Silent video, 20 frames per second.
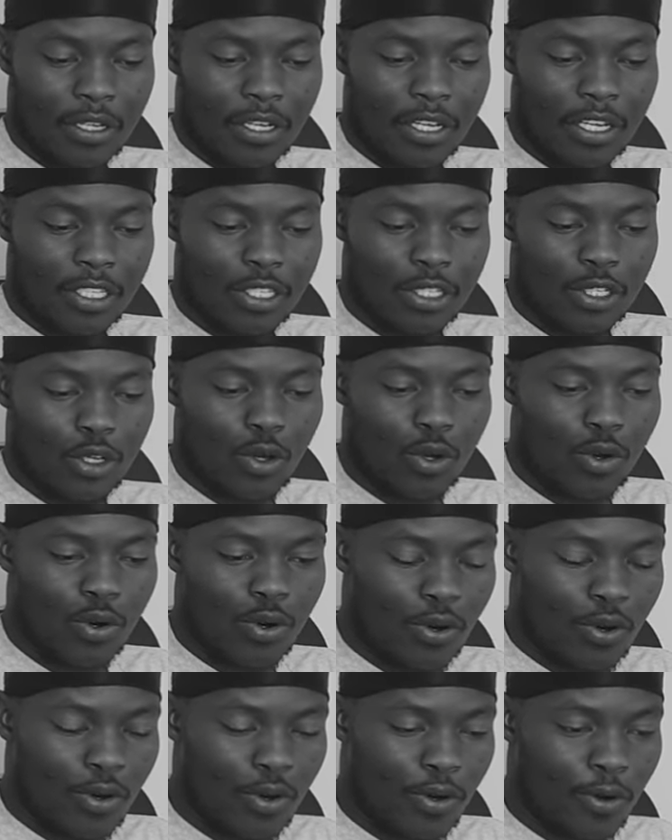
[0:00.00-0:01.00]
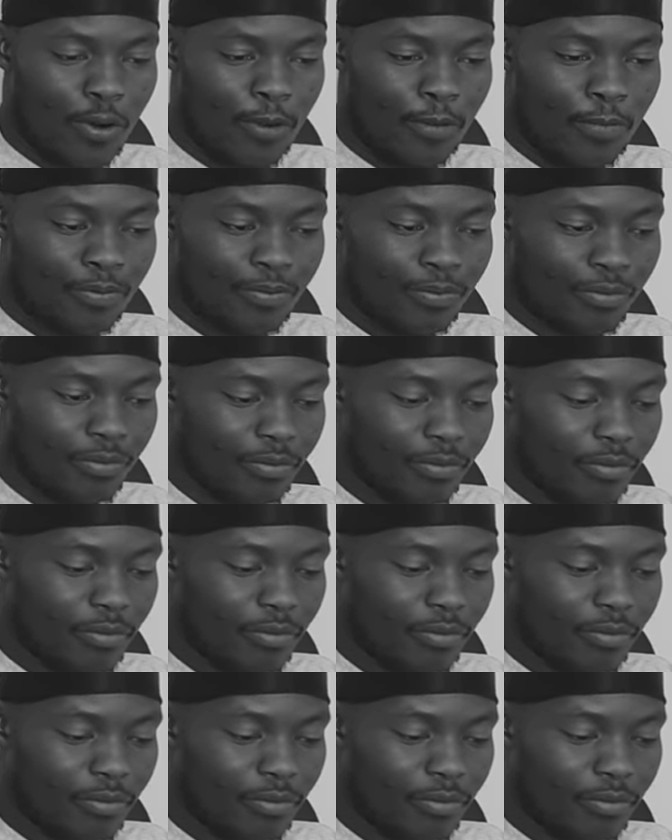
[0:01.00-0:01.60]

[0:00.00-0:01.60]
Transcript: it's your